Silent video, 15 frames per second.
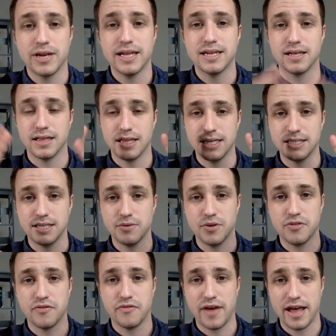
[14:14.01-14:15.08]
We need to listen
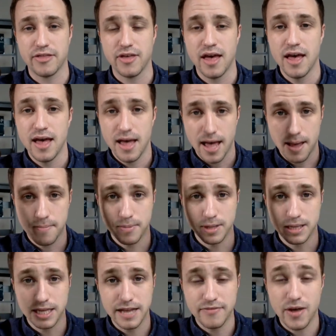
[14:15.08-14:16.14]
with faith and
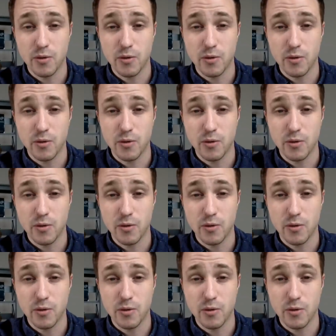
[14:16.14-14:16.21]
believe